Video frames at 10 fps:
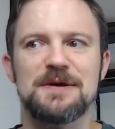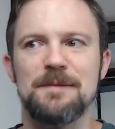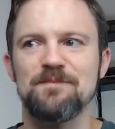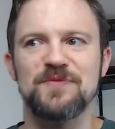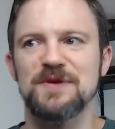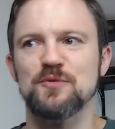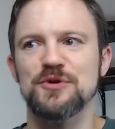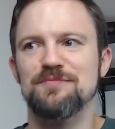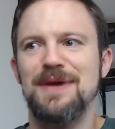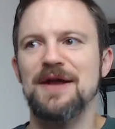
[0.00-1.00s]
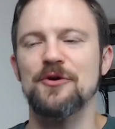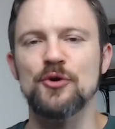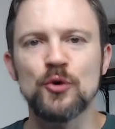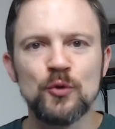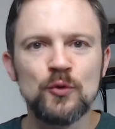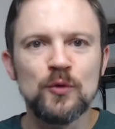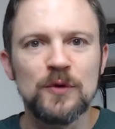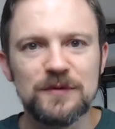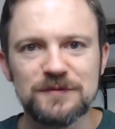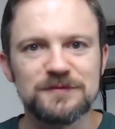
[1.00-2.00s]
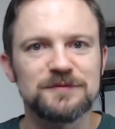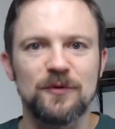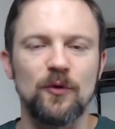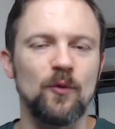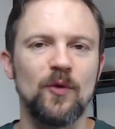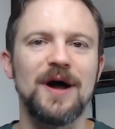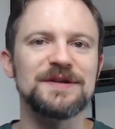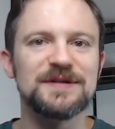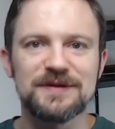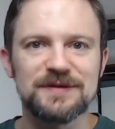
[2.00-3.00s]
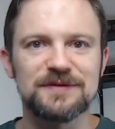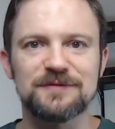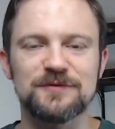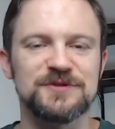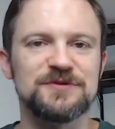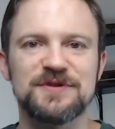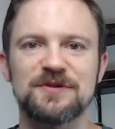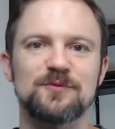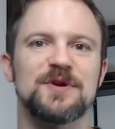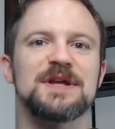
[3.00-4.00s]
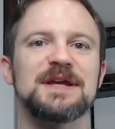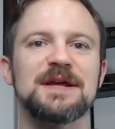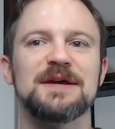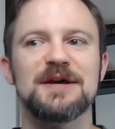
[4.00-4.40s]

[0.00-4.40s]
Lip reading: it wouldn't matter who or what was using the ring.